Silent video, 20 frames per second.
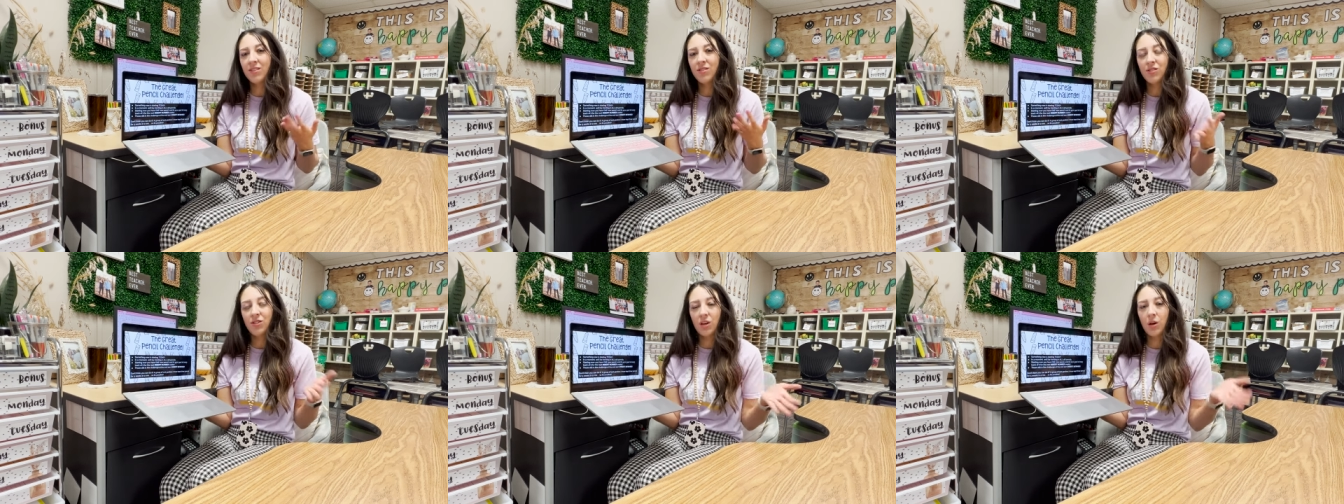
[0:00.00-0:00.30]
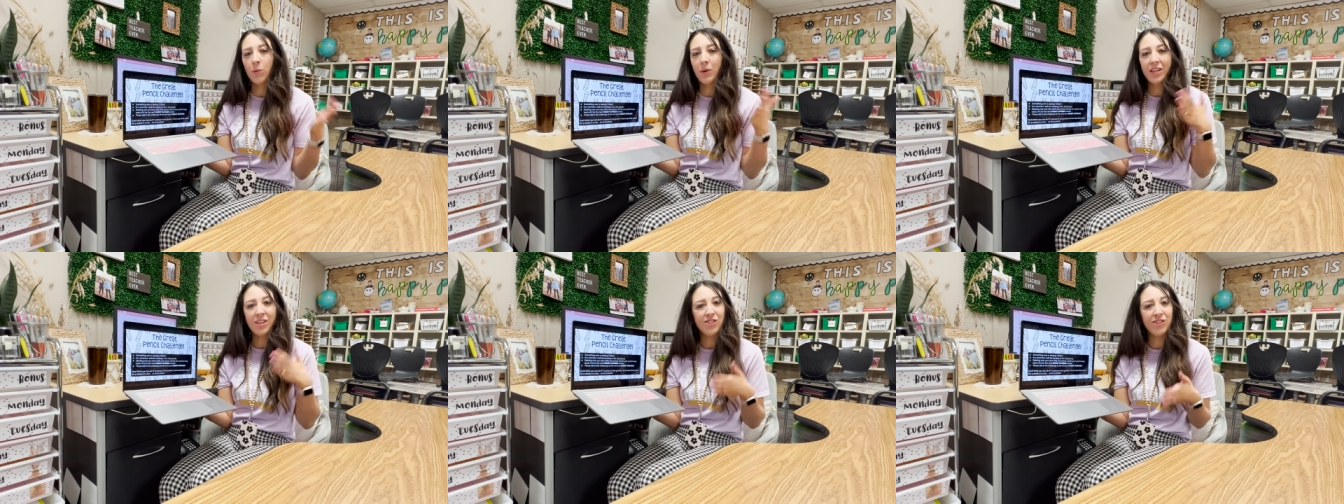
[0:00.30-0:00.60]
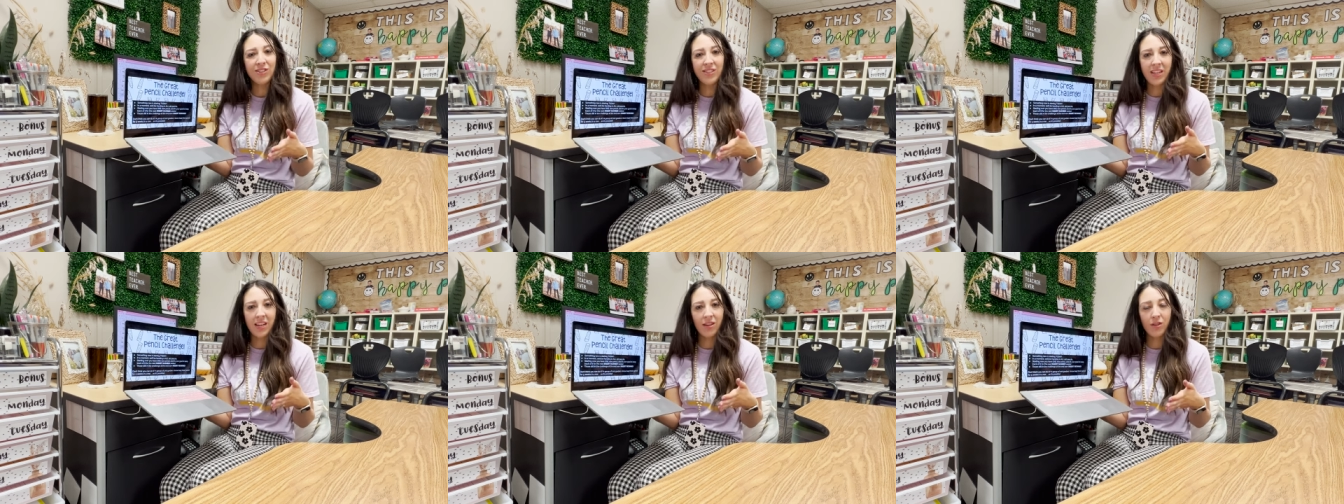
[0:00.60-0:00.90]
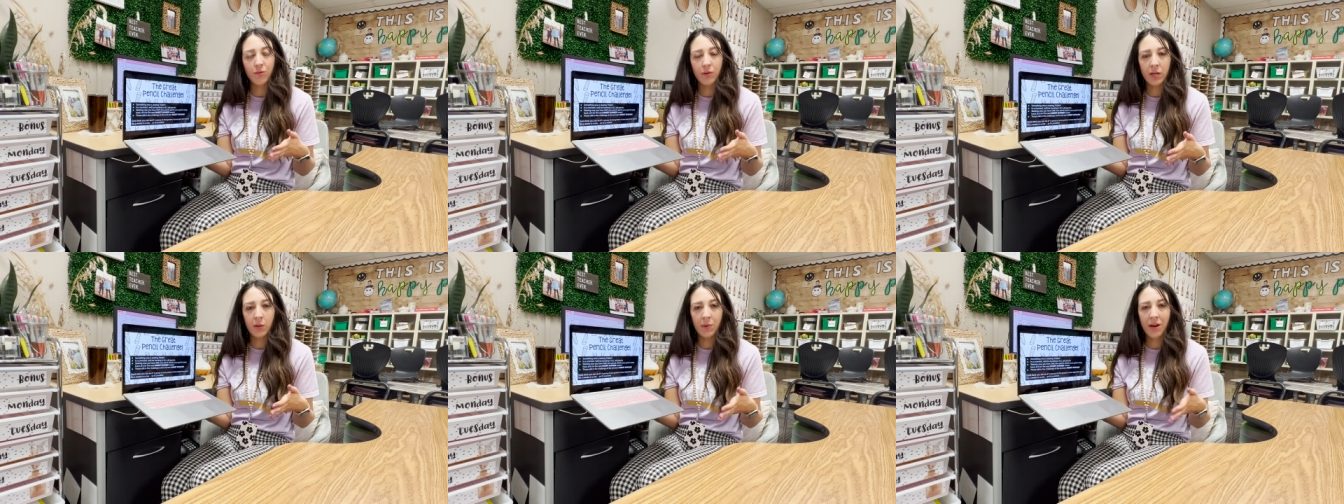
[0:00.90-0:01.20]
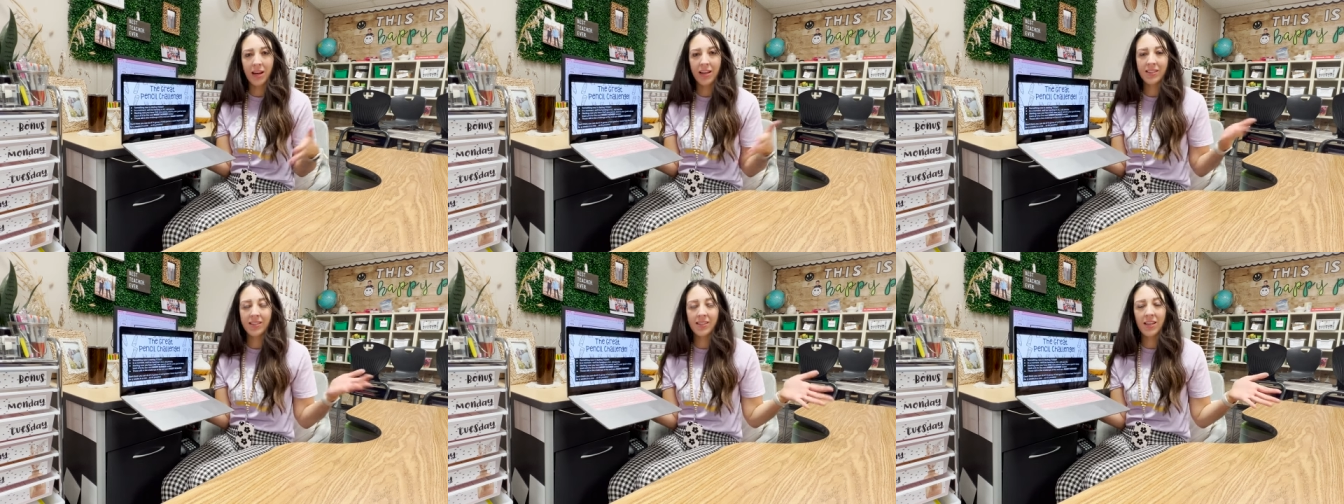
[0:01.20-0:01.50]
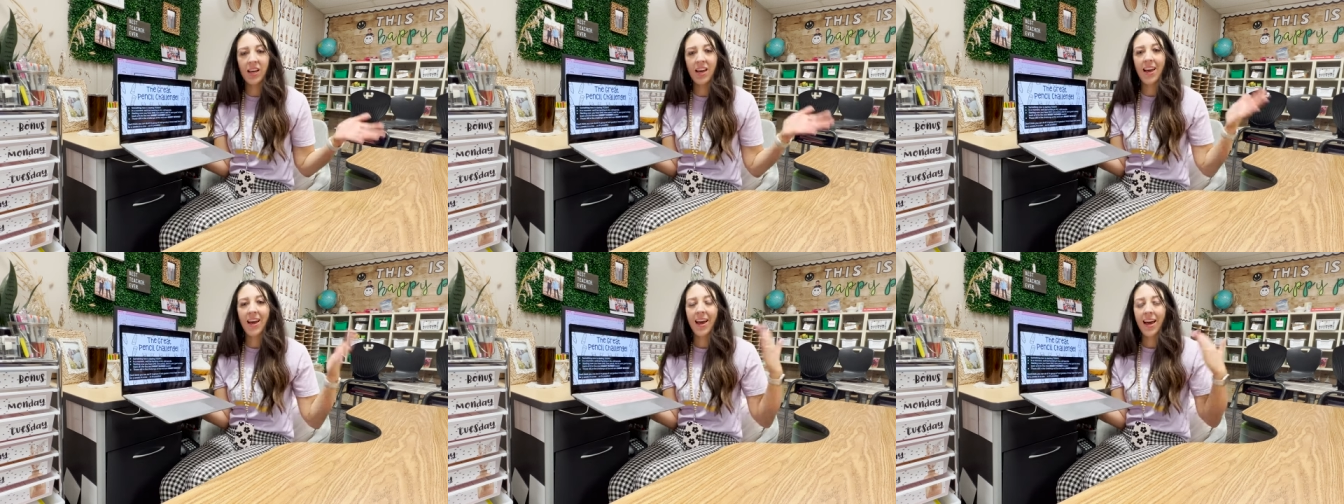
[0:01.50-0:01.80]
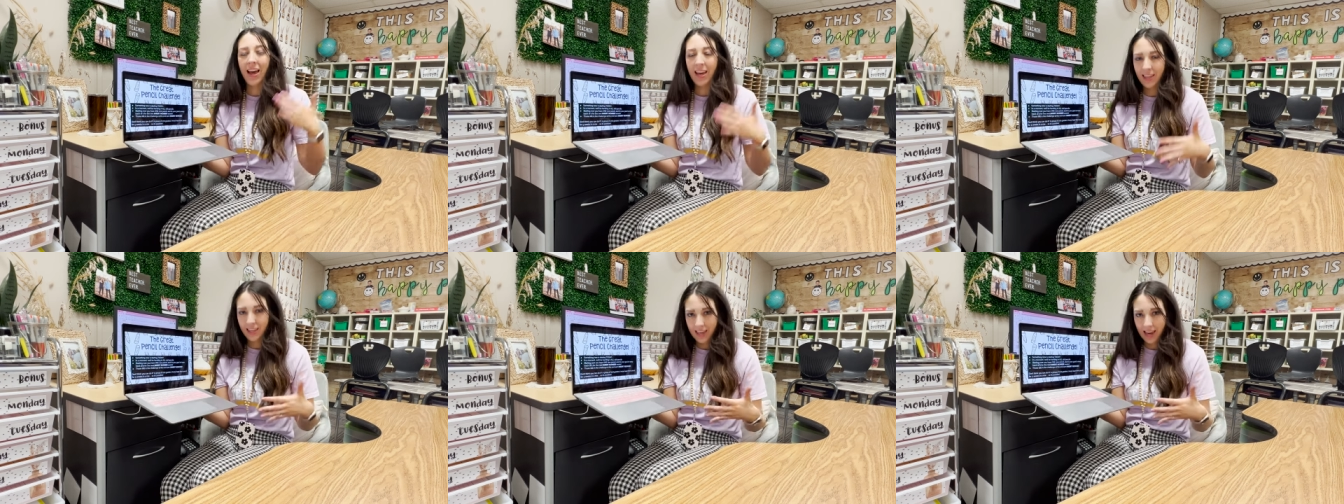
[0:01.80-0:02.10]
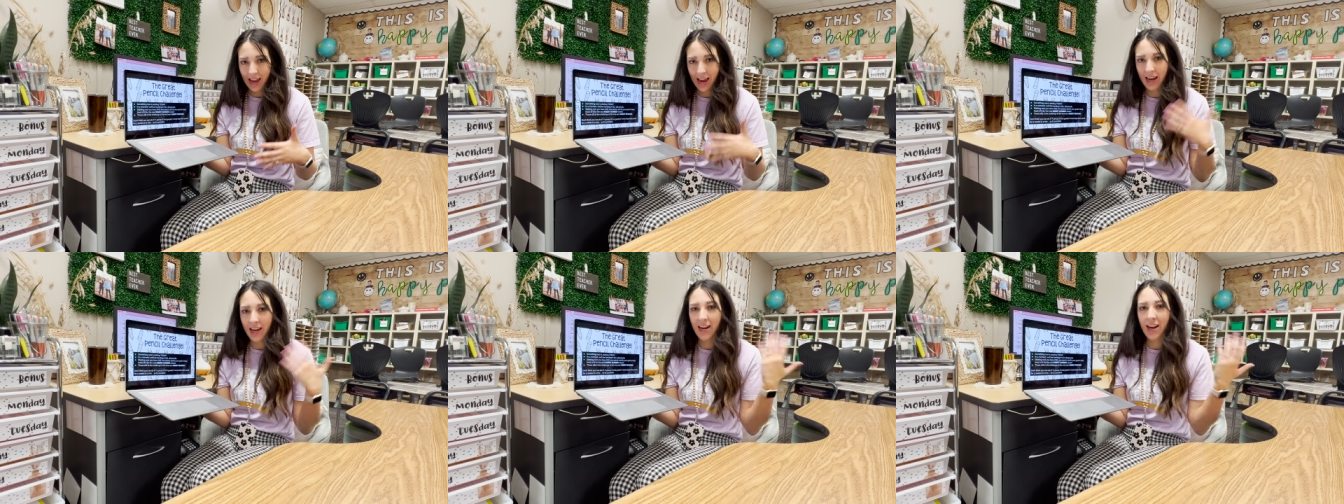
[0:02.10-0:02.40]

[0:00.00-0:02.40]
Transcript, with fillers: So we just did three weeks again.